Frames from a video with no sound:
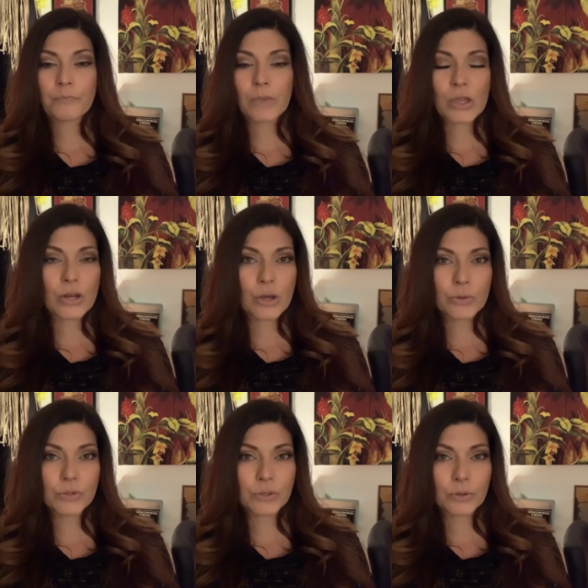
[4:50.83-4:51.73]
you know?
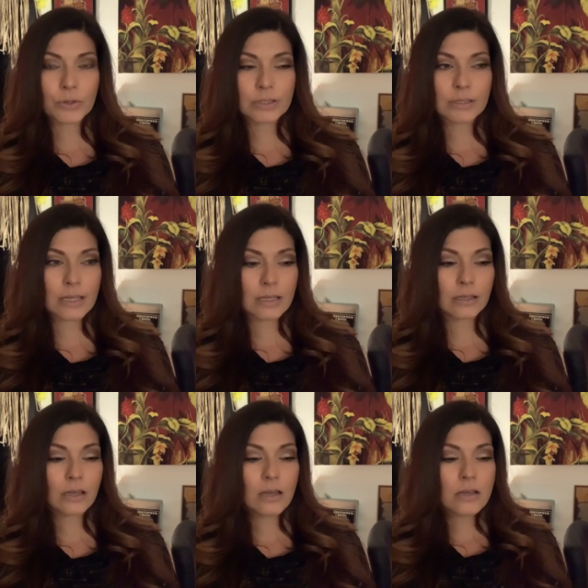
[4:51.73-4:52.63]
So it's like,
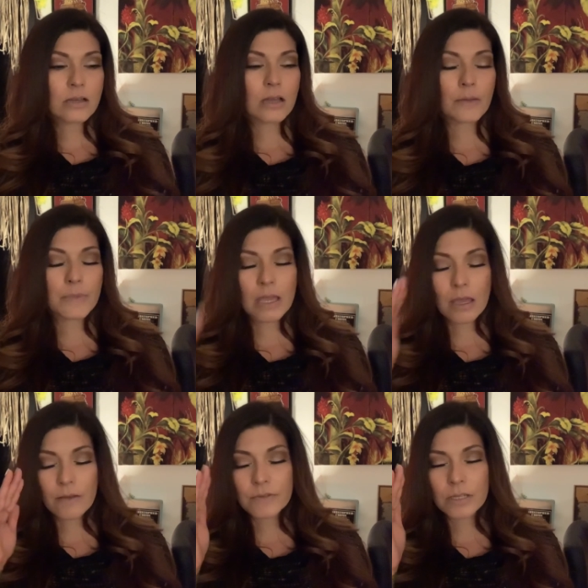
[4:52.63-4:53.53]
got me
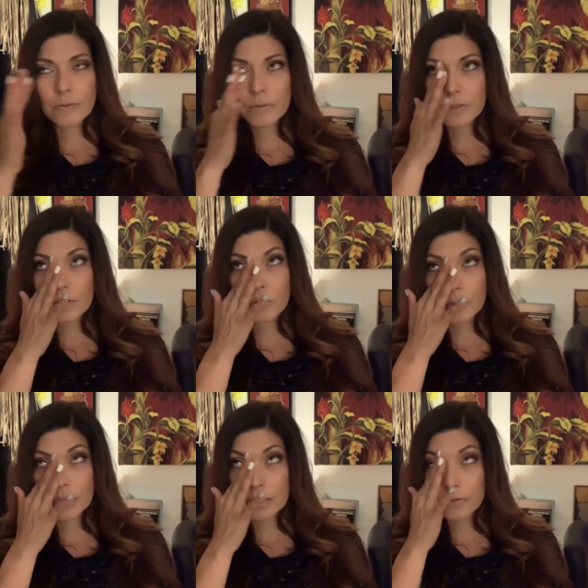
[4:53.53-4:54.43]
effed up in so
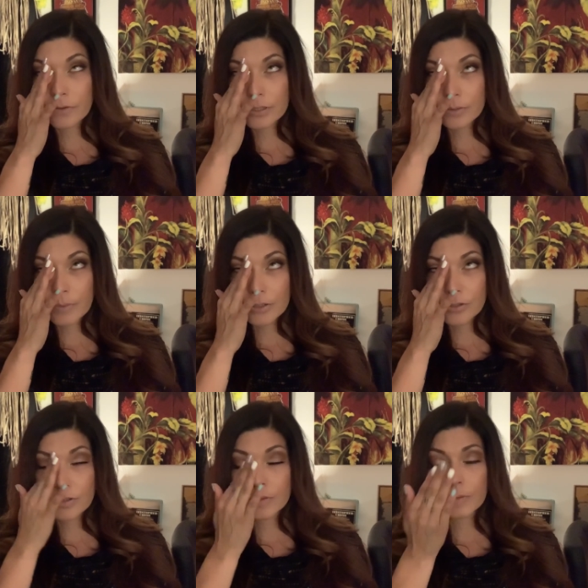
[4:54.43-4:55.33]
many different
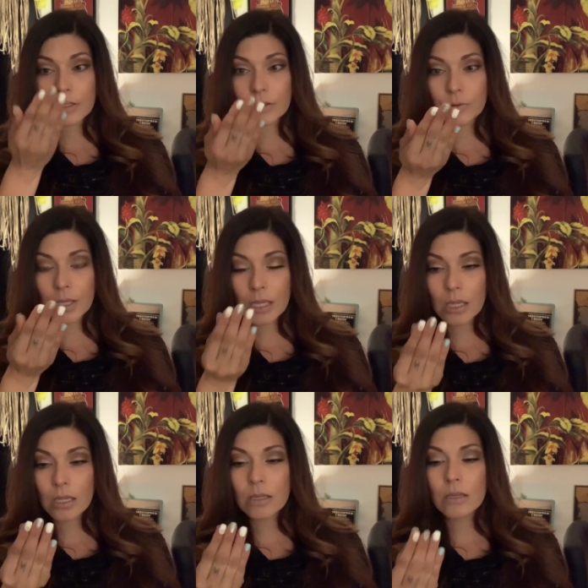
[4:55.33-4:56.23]
dimensions, but it's
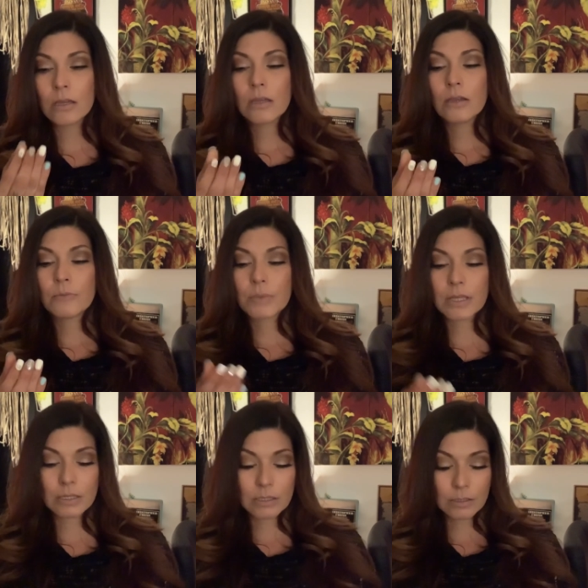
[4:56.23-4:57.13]
okay
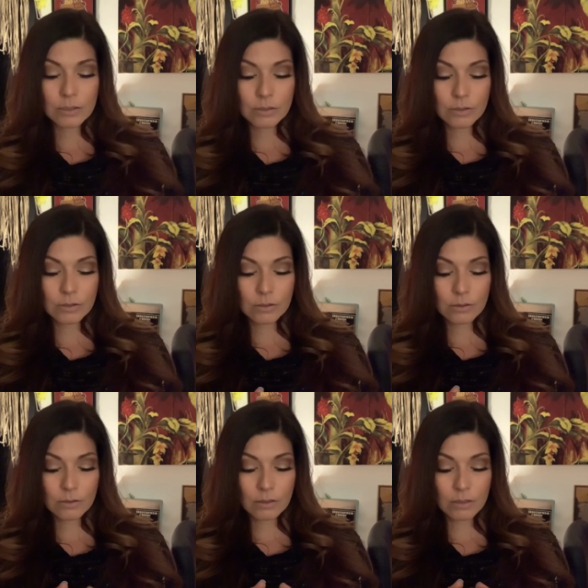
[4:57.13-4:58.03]
because
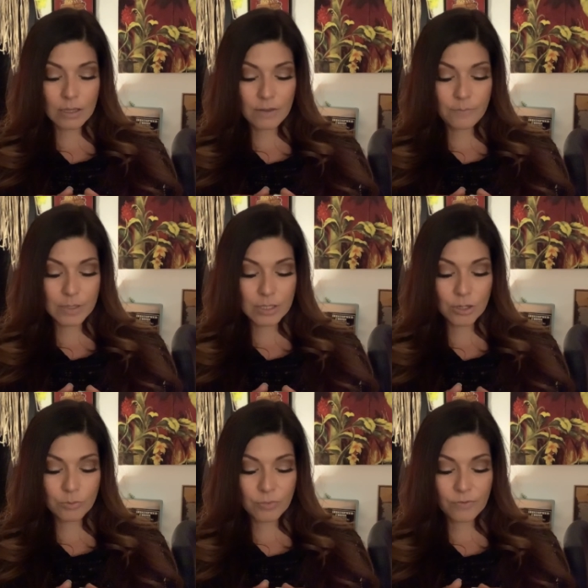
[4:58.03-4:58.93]
I've been
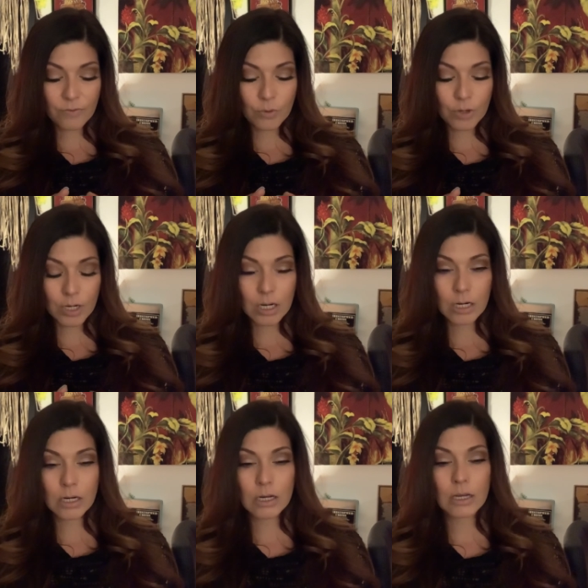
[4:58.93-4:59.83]
here before
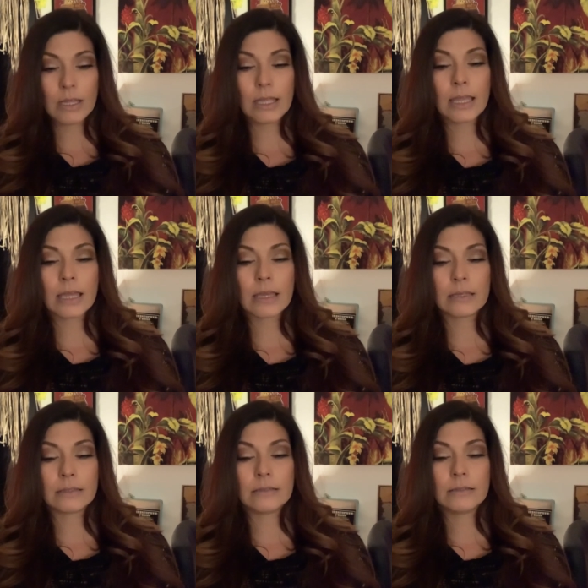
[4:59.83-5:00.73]
and
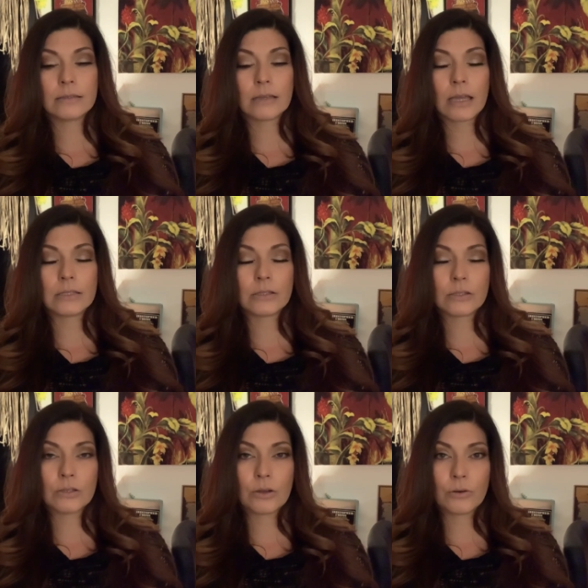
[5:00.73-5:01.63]
I
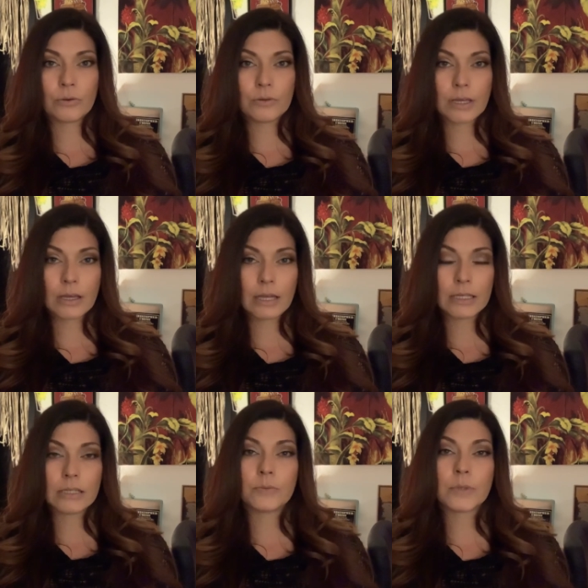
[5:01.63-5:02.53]
just know that I
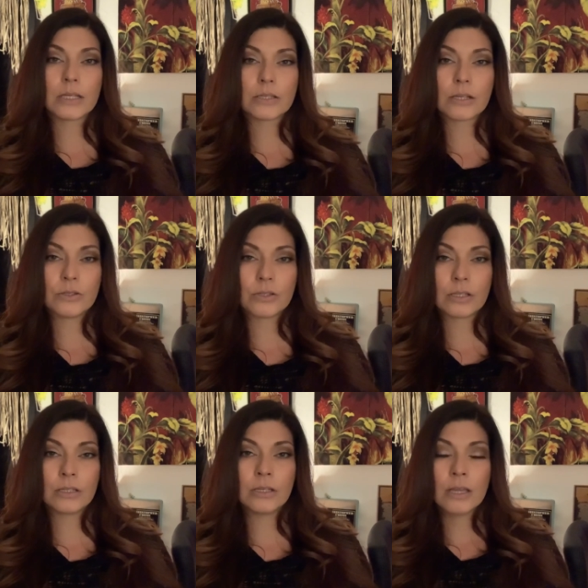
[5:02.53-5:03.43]
need to pay attention.
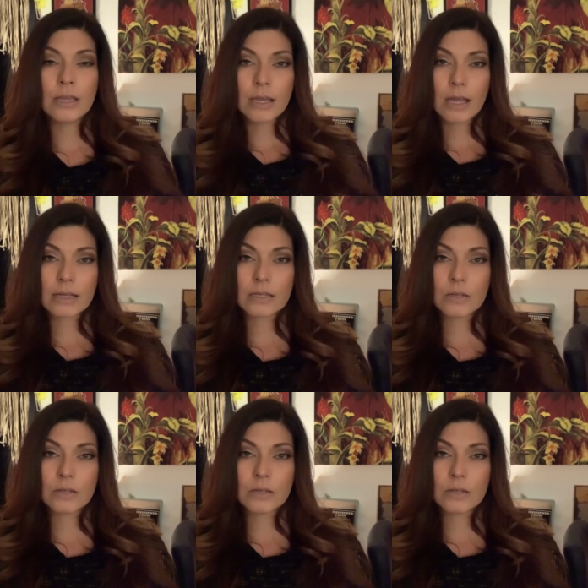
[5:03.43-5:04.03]
I need